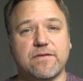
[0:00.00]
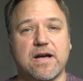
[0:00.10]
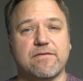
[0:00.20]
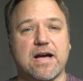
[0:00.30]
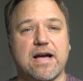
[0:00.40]

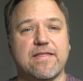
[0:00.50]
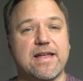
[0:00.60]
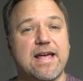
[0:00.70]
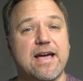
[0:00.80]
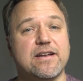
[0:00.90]
5 guy
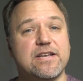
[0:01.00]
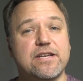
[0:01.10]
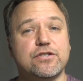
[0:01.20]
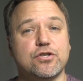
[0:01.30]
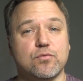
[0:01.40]
that had an
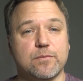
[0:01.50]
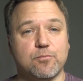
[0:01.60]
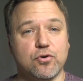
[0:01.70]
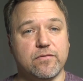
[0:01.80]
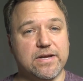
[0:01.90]
issue with
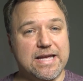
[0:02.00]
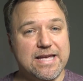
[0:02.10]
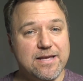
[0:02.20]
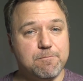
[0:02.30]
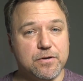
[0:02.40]
proving
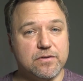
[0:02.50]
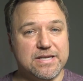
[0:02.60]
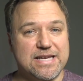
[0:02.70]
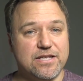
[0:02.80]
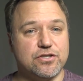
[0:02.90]
he built
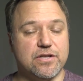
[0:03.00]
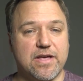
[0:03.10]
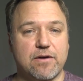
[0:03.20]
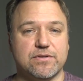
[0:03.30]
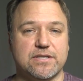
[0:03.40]
the engine
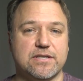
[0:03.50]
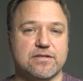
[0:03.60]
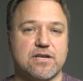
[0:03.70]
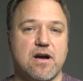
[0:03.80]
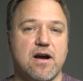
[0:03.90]
that was in
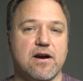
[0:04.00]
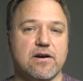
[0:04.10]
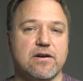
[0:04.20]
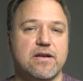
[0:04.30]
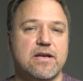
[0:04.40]
his
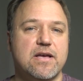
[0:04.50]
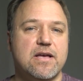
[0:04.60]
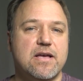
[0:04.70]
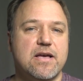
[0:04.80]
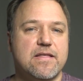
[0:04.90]
car.
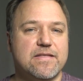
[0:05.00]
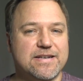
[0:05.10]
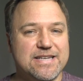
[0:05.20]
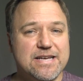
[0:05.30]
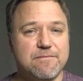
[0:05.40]
The
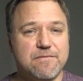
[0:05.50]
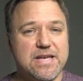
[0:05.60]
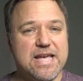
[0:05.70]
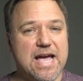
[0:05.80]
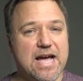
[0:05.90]

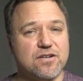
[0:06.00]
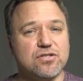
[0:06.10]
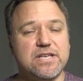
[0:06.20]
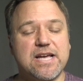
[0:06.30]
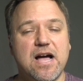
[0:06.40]
DMV
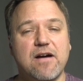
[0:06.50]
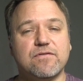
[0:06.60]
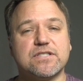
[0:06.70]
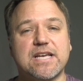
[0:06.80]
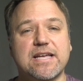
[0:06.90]
actually
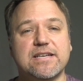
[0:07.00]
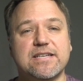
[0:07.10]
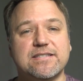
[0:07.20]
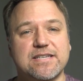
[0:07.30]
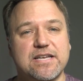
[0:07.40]
confiscated
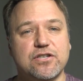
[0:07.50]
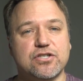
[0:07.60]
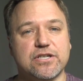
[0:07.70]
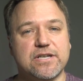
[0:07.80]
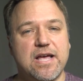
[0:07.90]
his
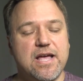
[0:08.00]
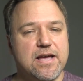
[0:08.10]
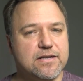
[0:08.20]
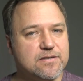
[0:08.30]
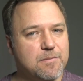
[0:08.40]
engine,
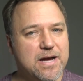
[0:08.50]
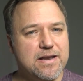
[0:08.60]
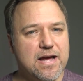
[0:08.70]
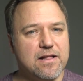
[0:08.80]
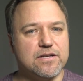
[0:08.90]
and to my
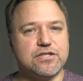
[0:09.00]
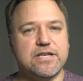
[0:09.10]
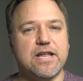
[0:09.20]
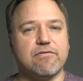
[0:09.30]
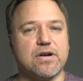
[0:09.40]
knowledge,
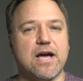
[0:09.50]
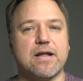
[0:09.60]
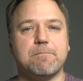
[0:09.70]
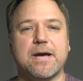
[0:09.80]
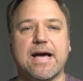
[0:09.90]
he never
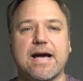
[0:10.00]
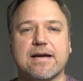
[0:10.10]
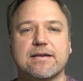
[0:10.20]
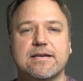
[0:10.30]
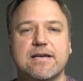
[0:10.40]
got it
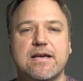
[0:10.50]
back.